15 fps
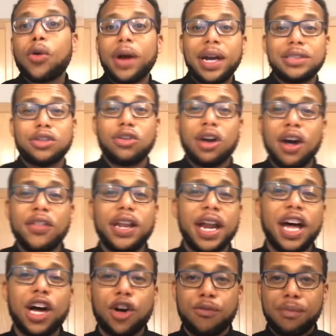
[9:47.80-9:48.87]
5 minutes. Now that I
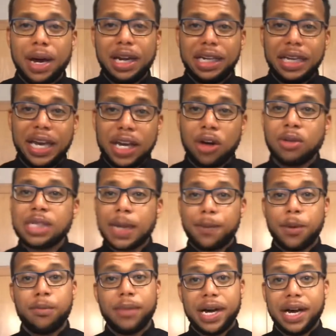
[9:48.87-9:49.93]
have my lid on top of
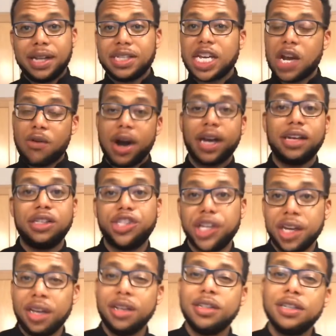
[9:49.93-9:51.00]
my teriyaki chicken,
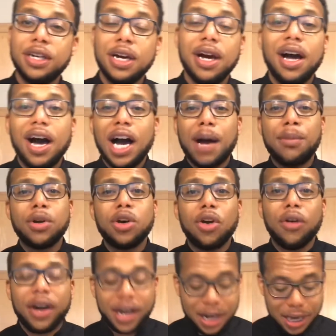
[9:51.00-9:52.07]
I'm gonna go
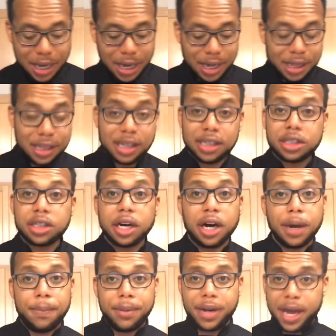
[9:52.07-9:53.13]
ahead and get this
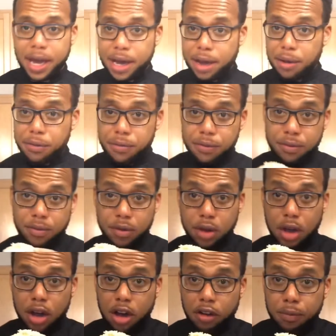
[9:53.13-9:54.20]
1.5 cups
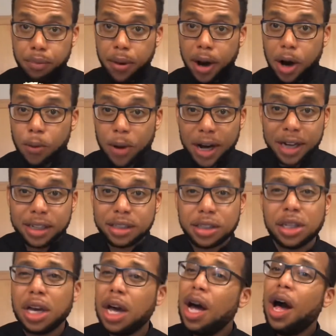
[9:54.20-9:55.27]
brown rice.
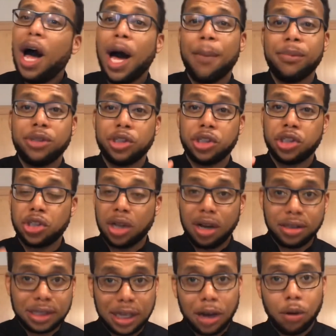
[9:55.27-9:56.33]
I'm gonna just saute
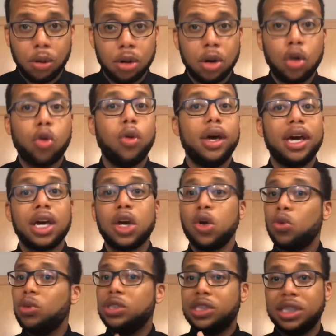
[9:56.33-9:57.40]
it real quick with
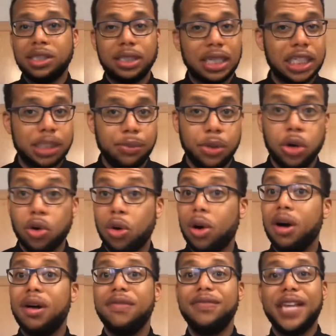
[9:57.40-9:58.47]
just sesame oil.
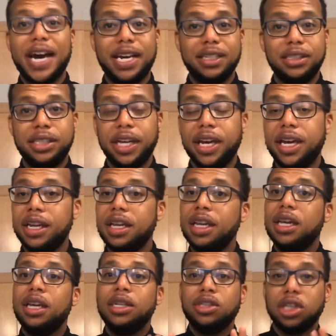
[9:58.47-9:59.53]
That is it.
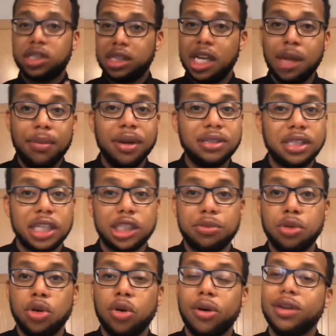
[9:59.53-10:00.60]
Just a little bit of sesame
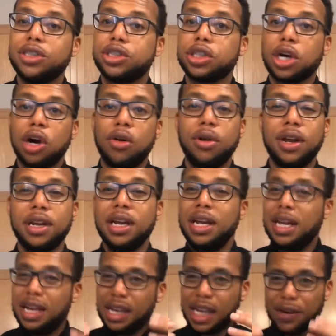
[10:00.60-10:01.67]
oil, just coat it.
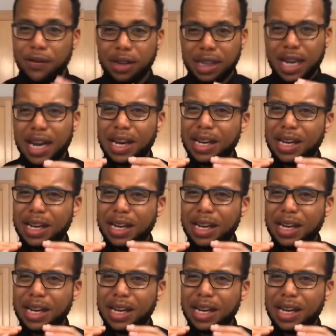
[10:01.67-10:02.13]
Give it that